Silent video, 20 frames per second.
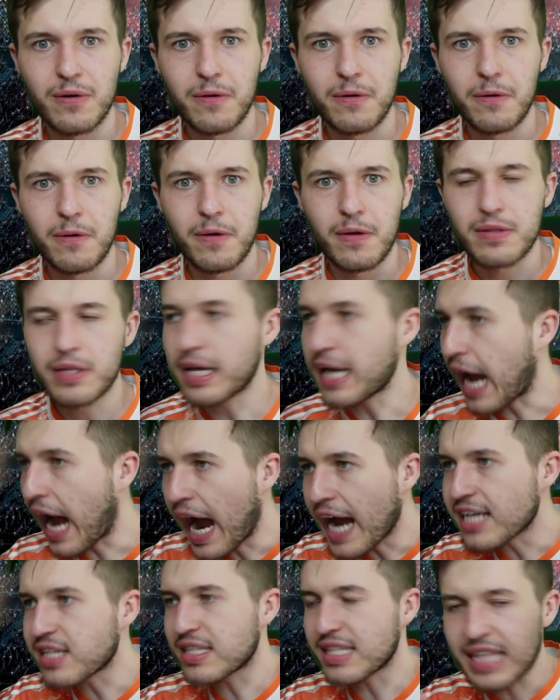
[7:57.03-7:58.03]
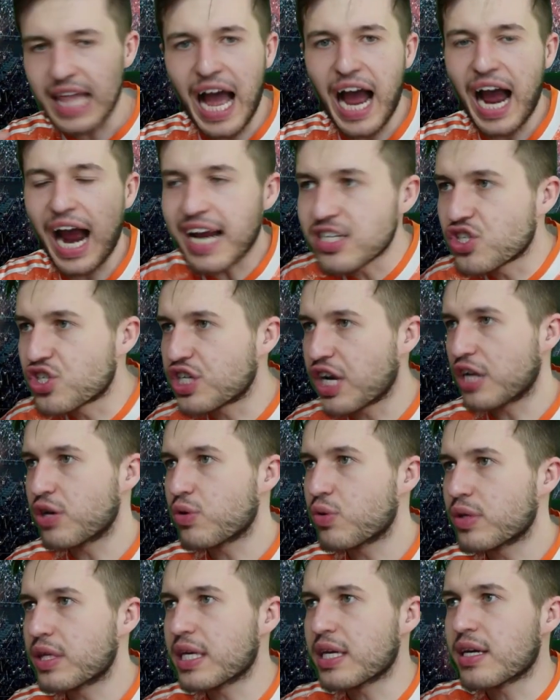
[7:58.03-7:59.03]
I
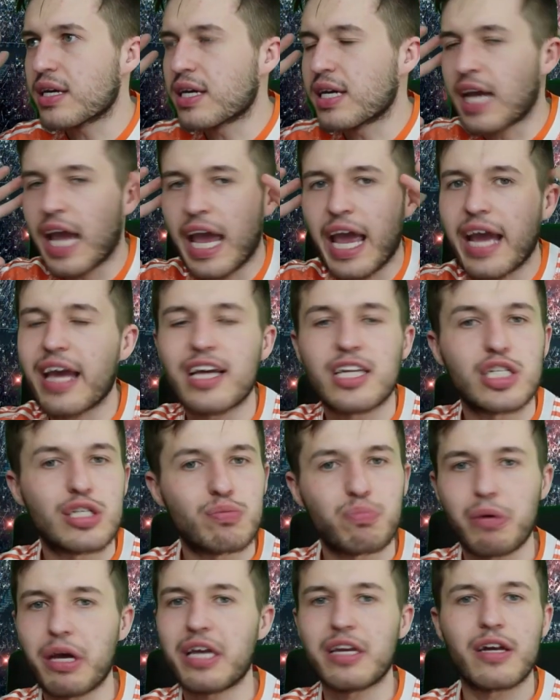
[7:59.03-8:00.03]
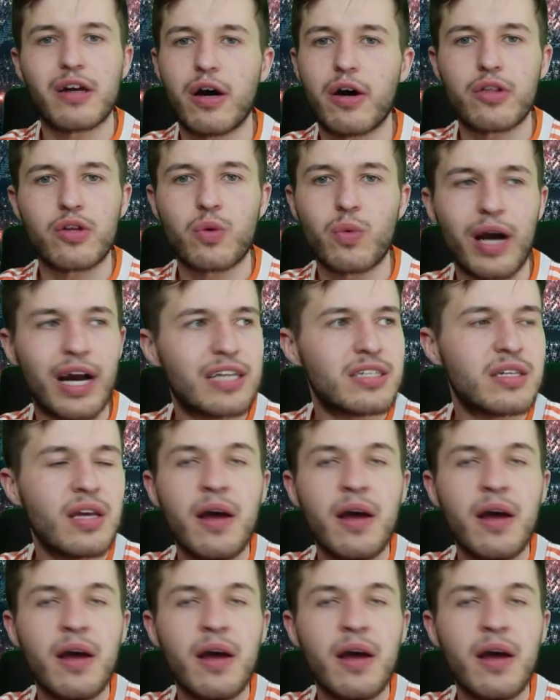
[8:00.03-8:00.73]
genuinely can't explain it otherwise,